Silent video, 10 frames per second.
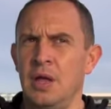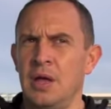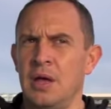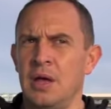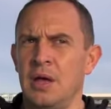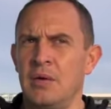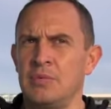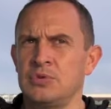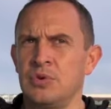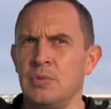Um,
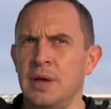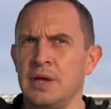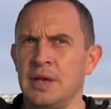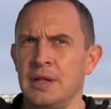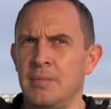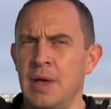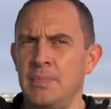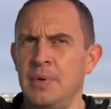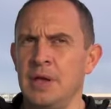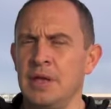it's all about getting them
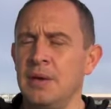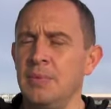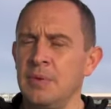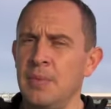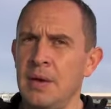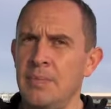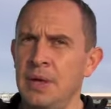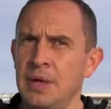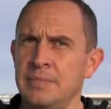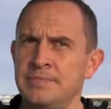happy and keeping them
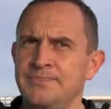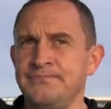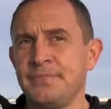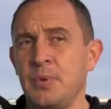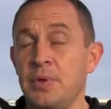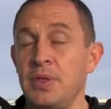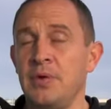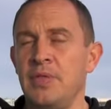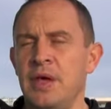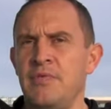happy, and when they're
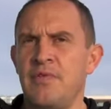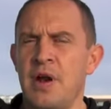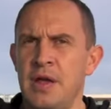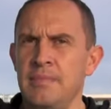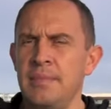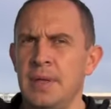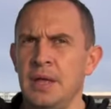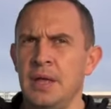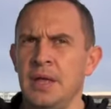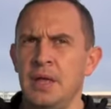in that frame,
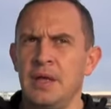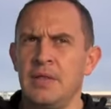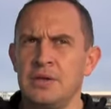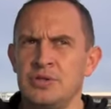they